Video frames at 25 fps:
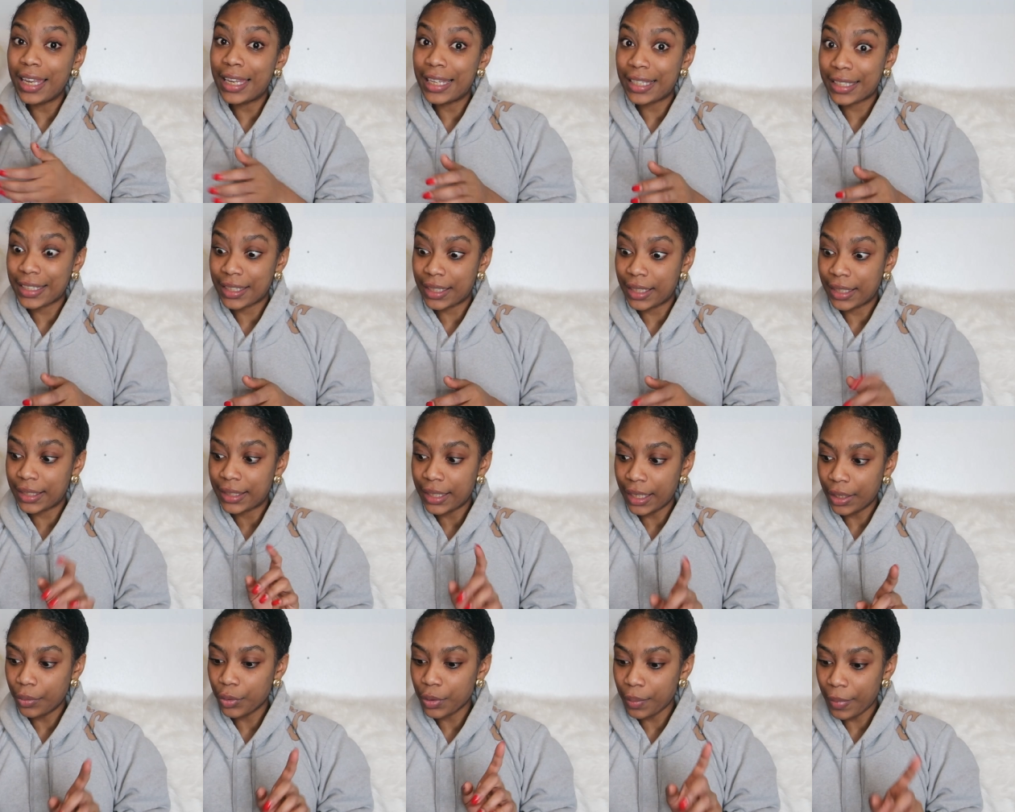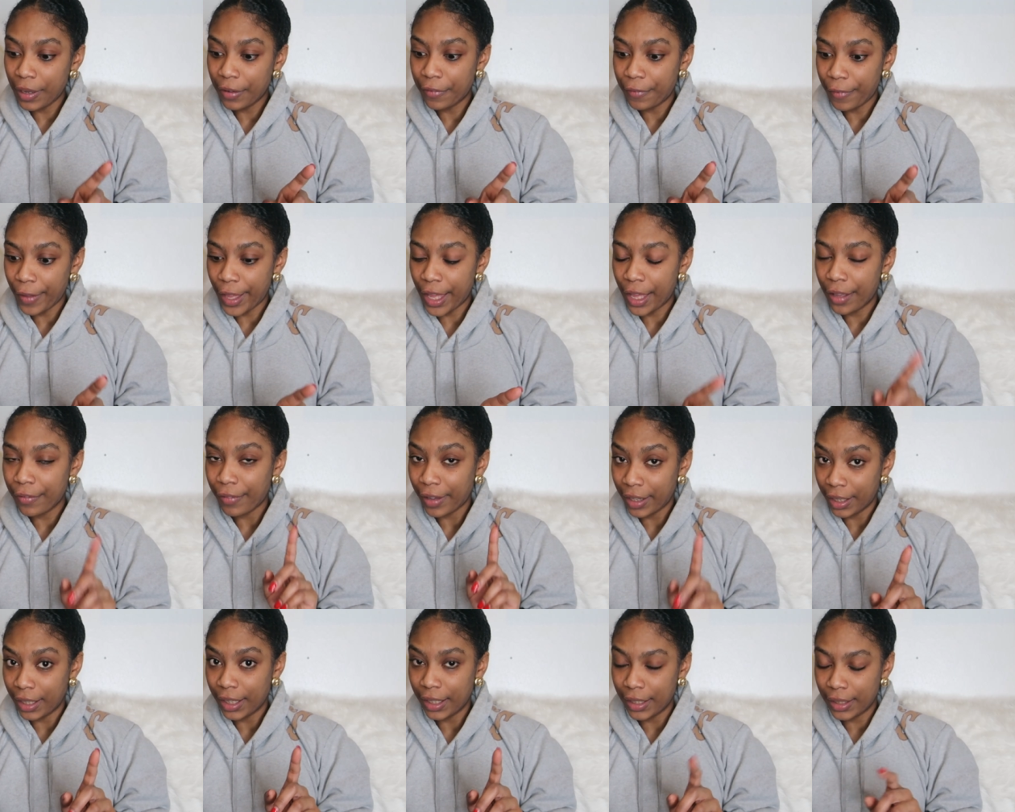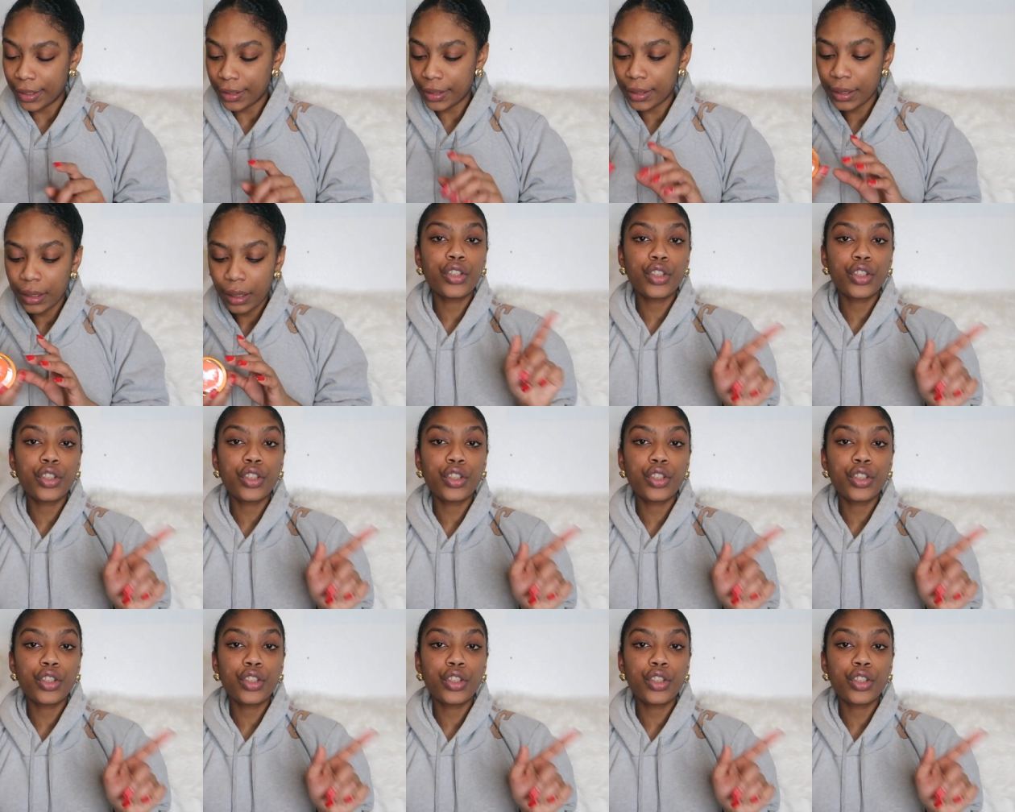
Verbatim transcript: Listen, I said it was my fave and it is.